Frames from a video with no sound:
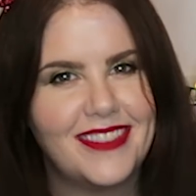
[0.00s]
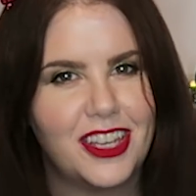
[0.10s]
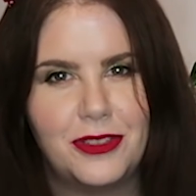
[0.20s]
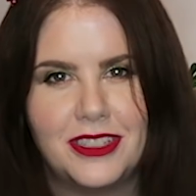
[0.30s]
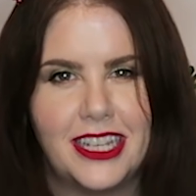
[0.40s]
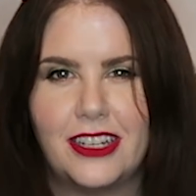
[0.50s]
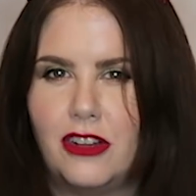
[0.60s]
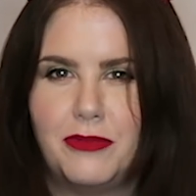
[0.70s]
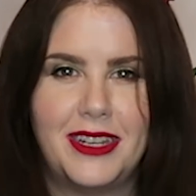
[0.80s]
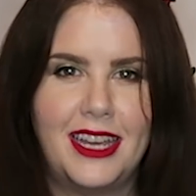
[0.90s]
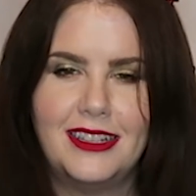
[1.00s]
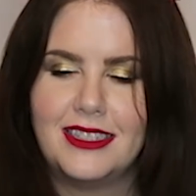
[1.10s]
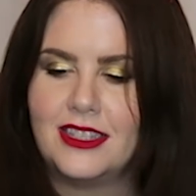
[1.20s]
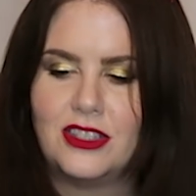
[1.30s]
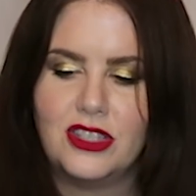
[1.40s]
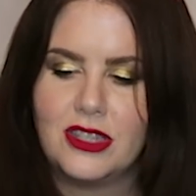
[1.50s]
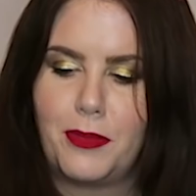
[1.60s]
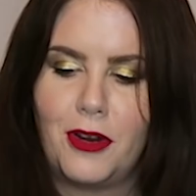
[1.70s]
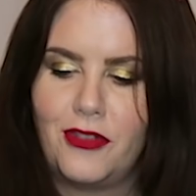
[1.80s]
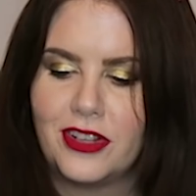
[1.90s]
I couldn't take it off my nails. It's just
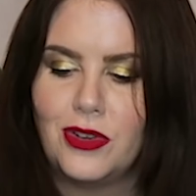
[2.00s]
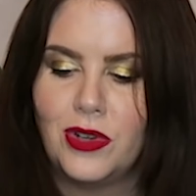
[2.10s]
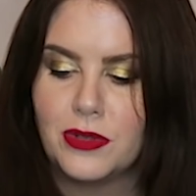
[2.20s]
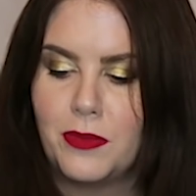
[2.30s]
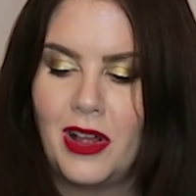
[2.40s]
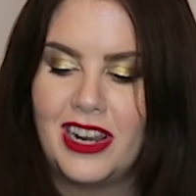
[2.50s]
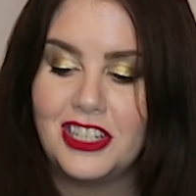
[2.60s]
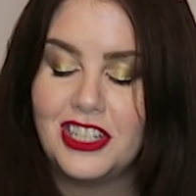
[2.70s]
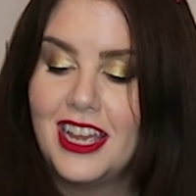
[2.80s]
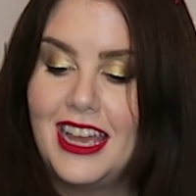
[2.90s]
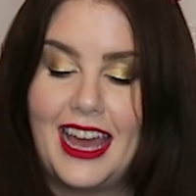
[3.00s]
the perfect autumn polish,